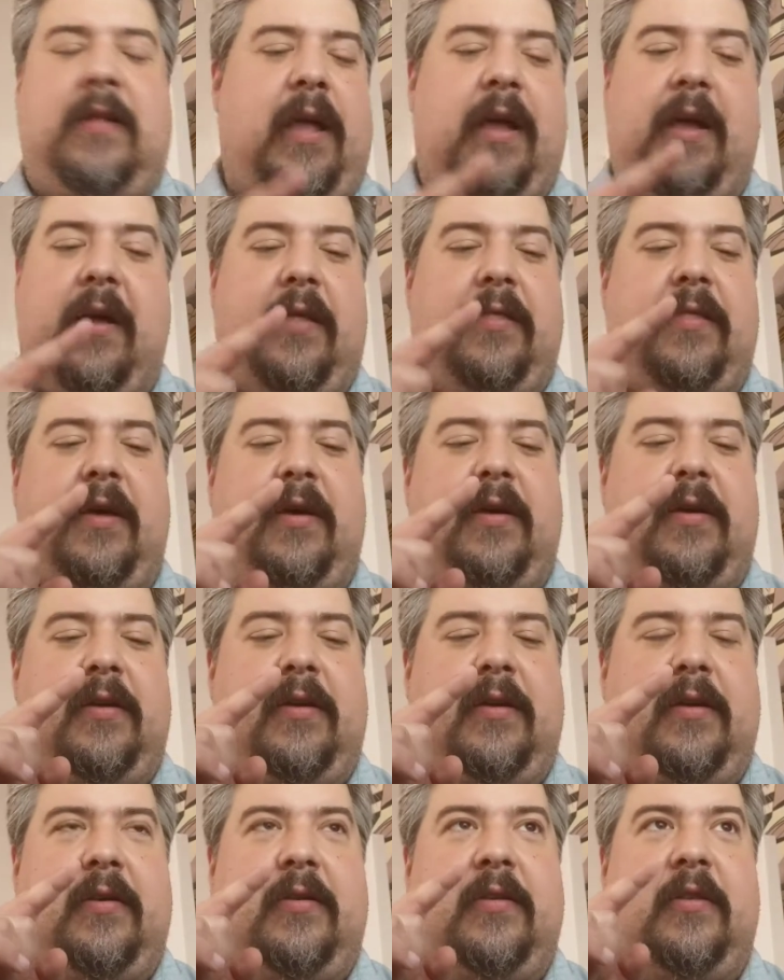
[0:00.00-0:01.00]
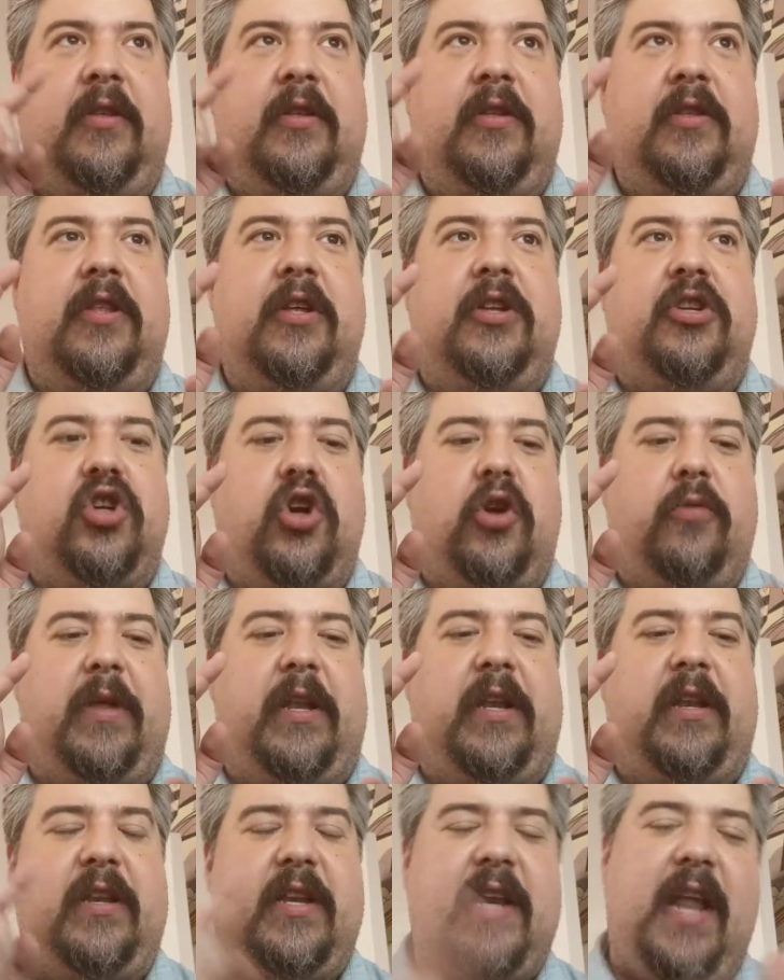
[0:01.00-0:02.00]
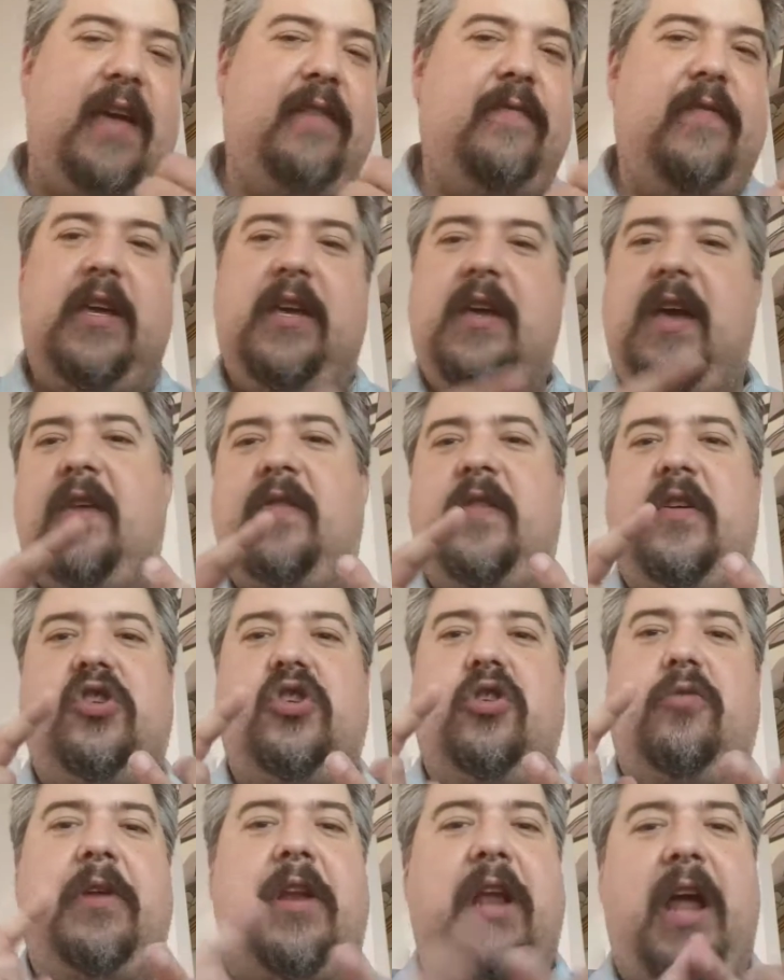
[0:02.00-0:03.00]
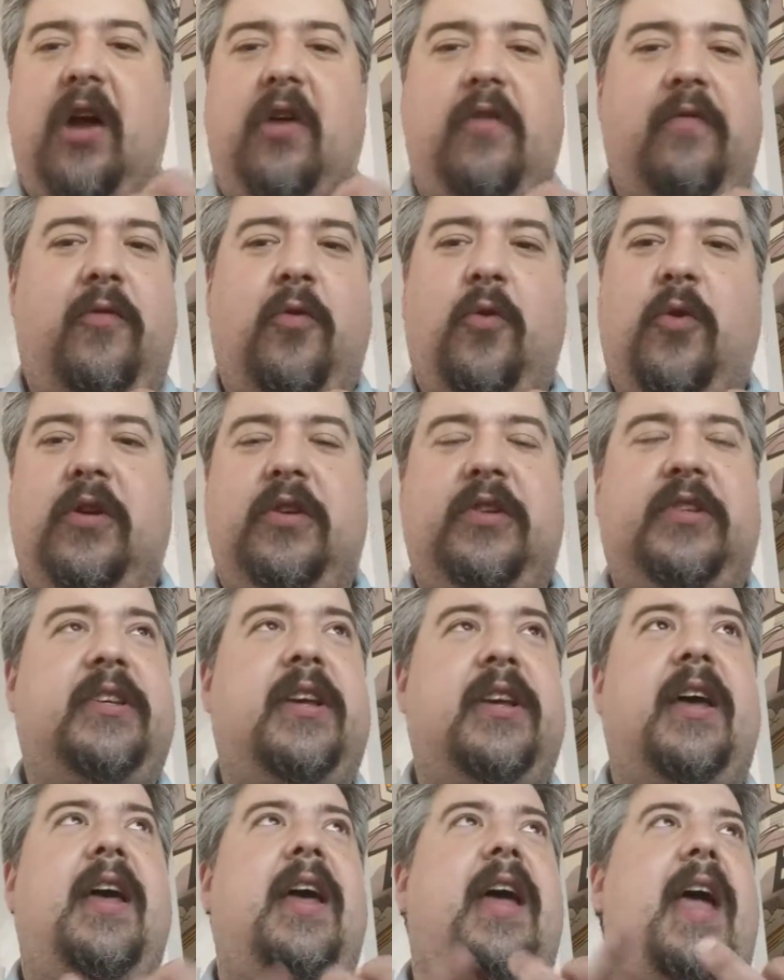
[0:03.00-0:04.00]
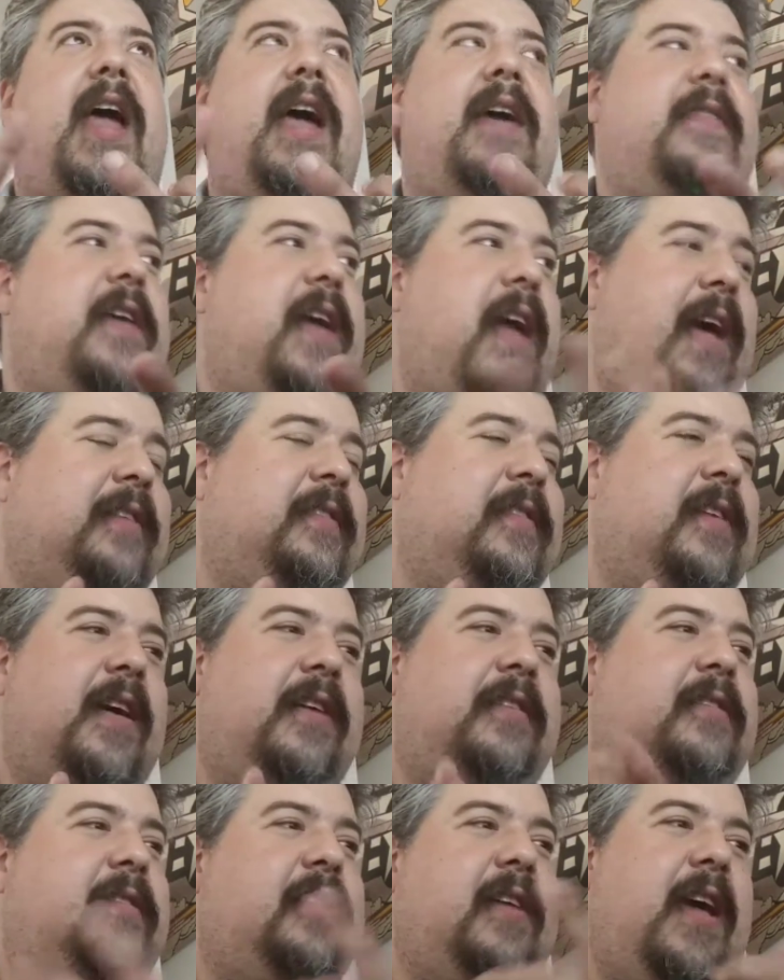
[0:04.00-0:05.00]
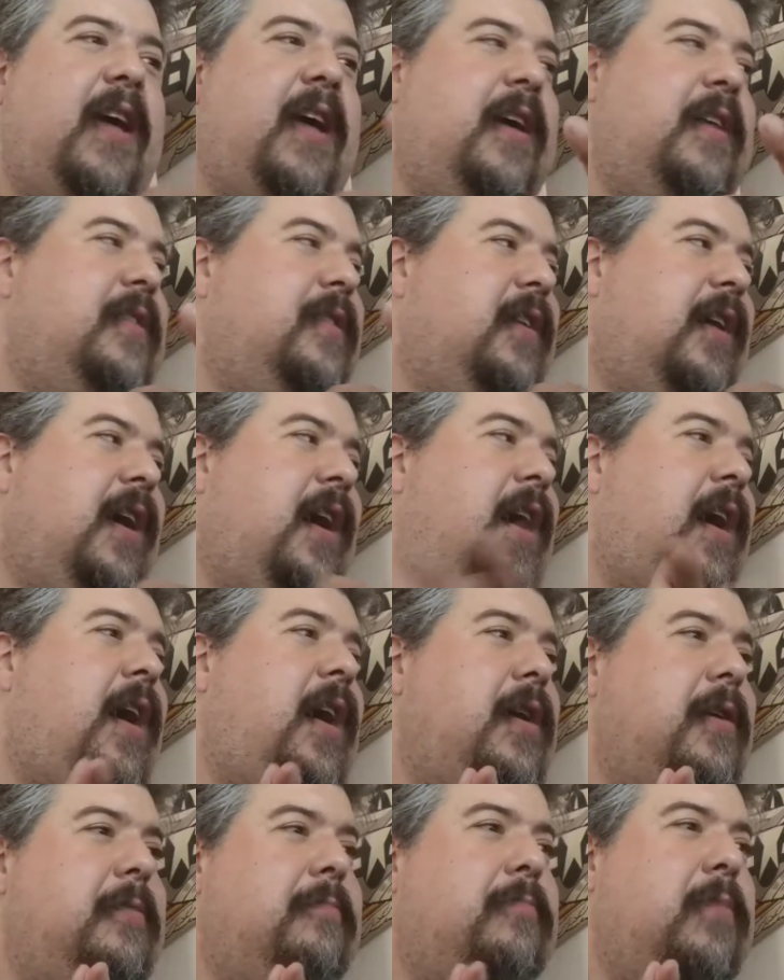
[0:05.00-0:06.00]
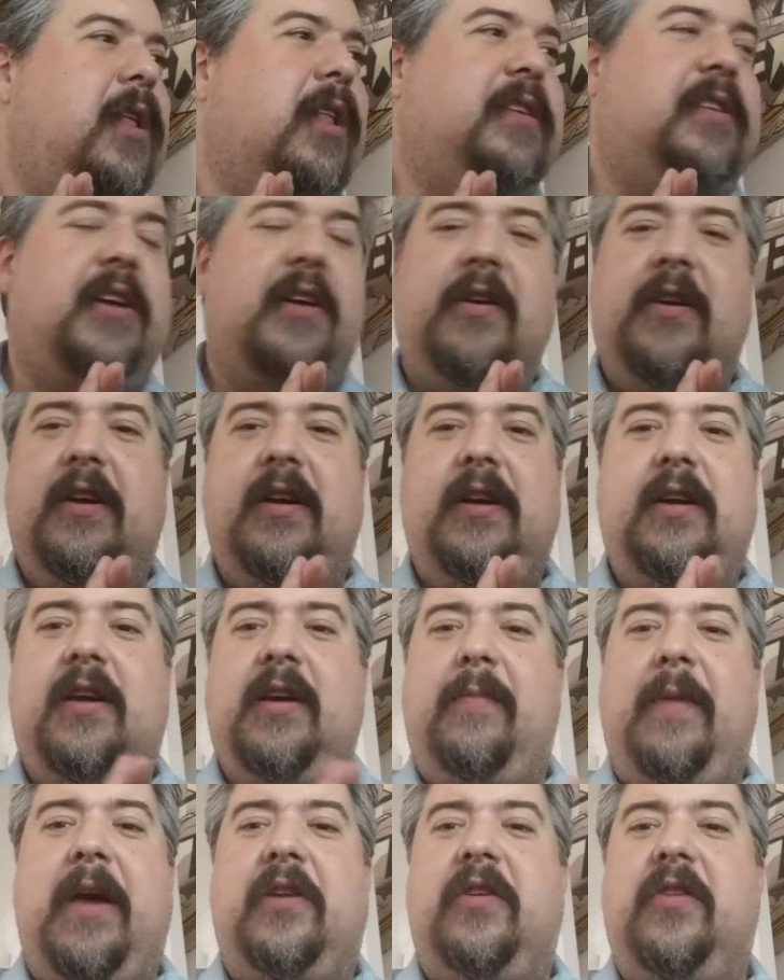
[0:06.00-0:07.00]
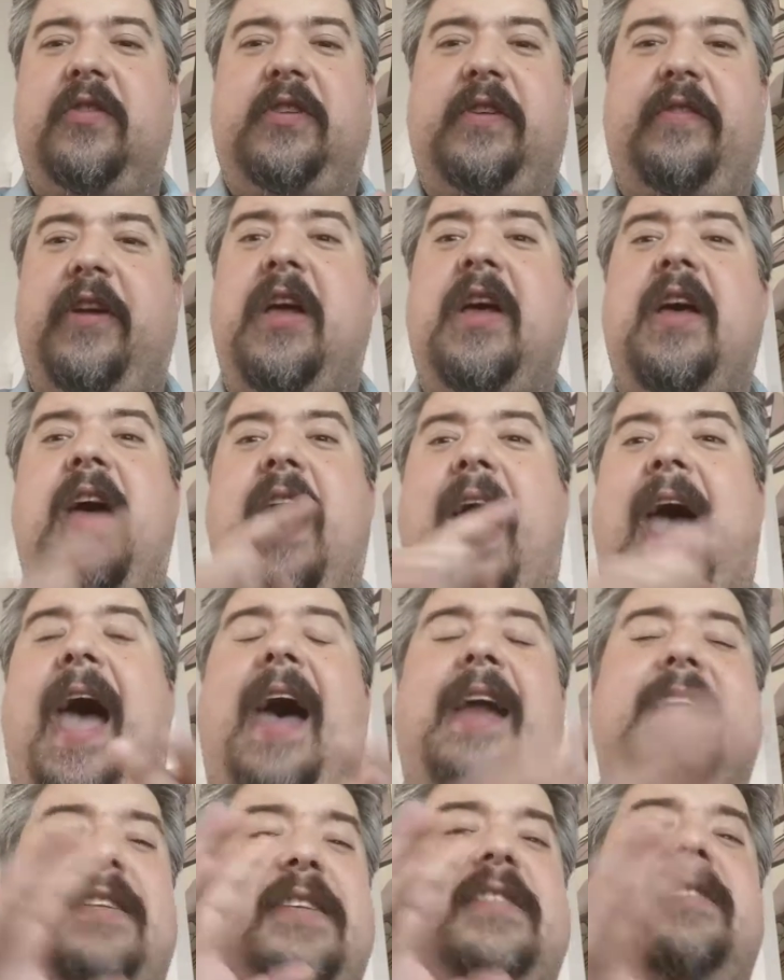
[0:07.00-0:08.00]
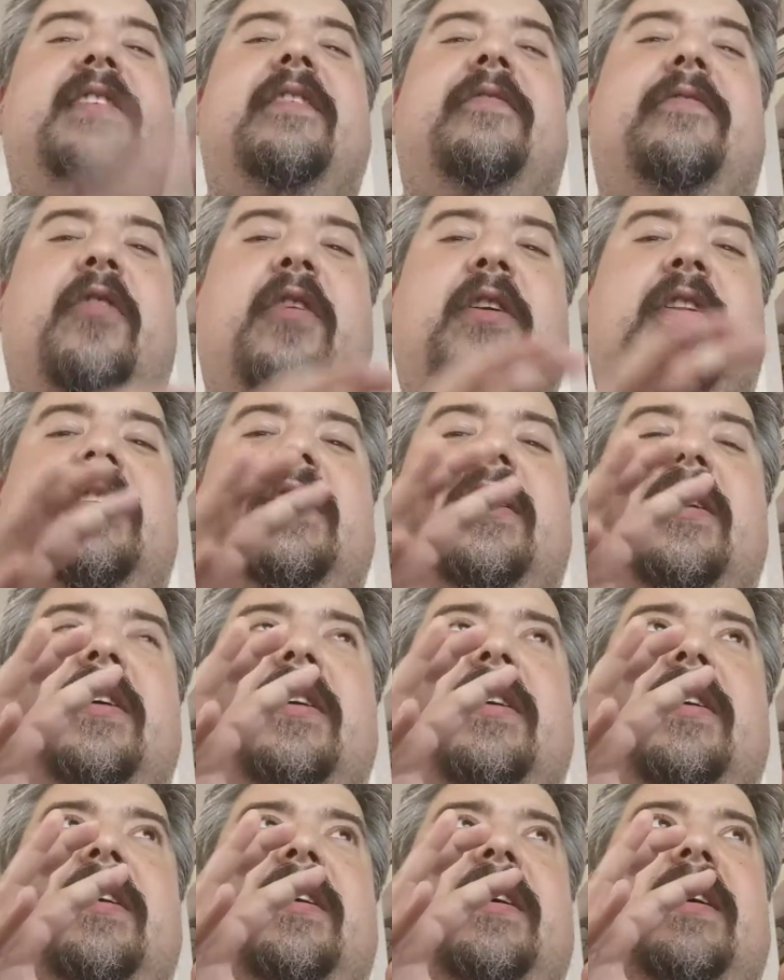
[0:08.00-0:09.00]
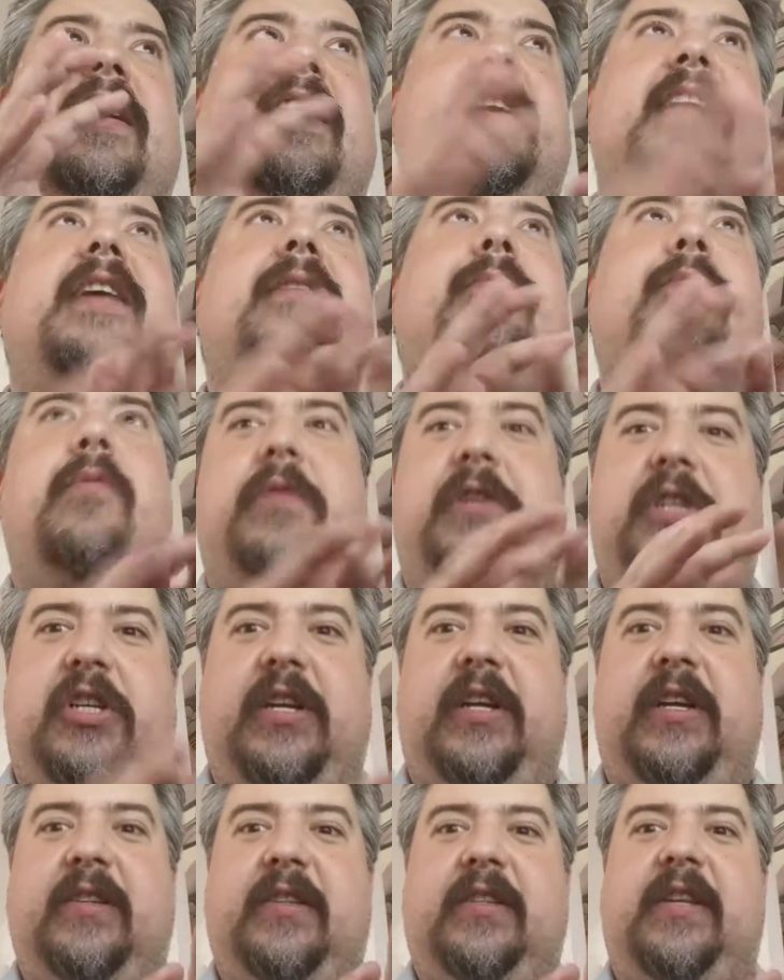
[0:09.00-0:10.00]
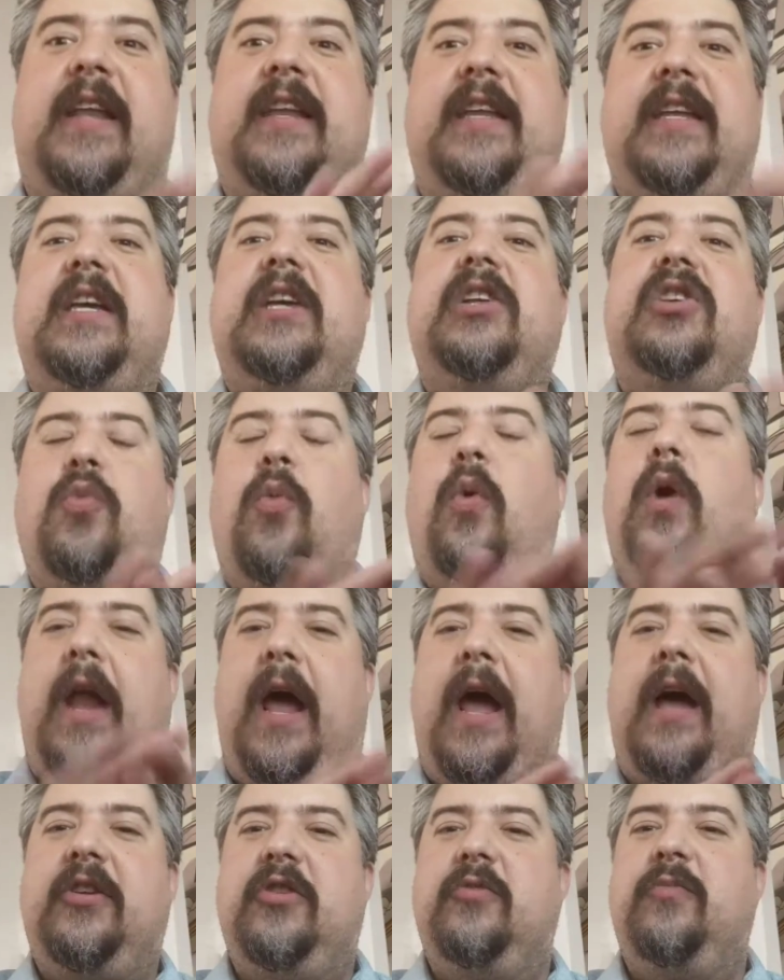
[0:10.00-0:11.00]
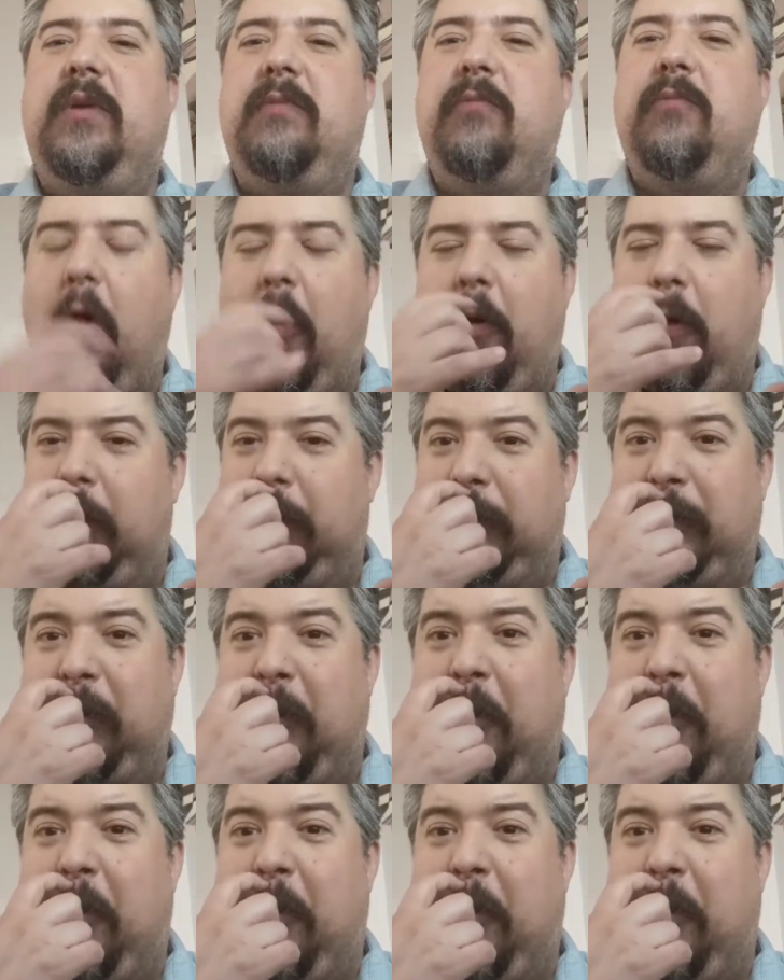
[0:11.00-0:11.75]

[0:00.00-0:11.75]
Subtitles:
Like the German Navy and the German Air Force and the SS and the high military commanders had different Enigma machines, and each one had to be broken.